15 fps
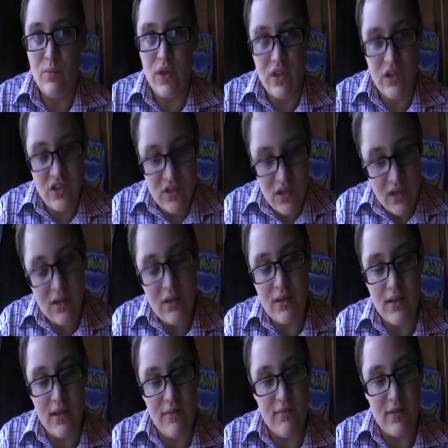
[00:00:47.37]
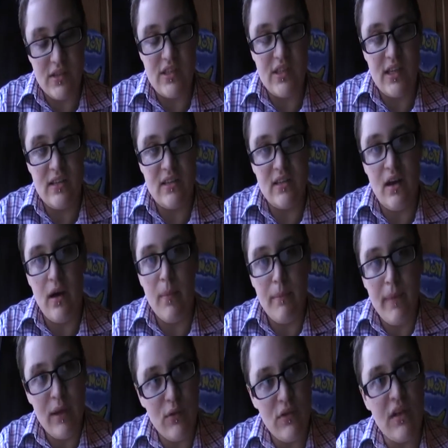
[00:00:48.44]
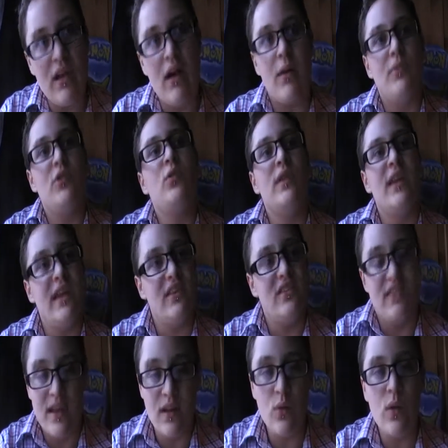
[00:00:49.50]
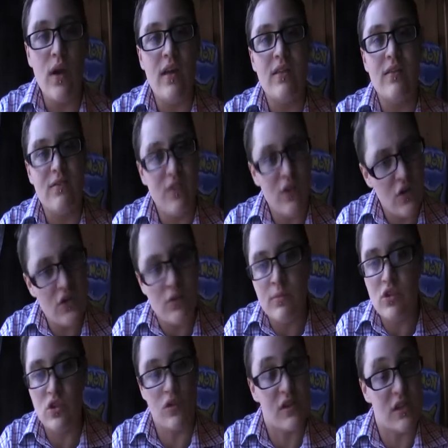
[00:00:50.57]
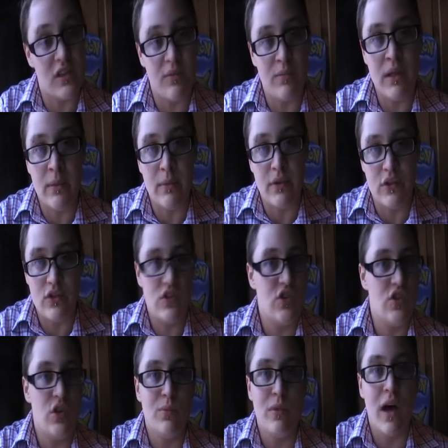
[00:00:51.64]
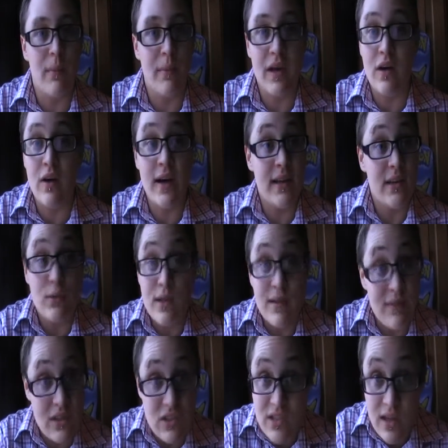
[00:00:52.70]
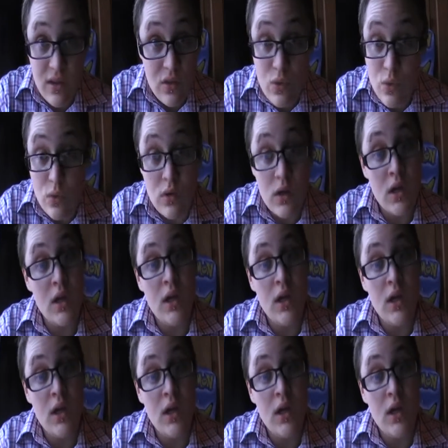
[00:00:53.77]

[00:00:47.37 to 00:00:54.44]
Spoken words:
but the subtle differences are mounting up to an extent where the vast majority of people just assume that I'm a guy and don't give it a second thought.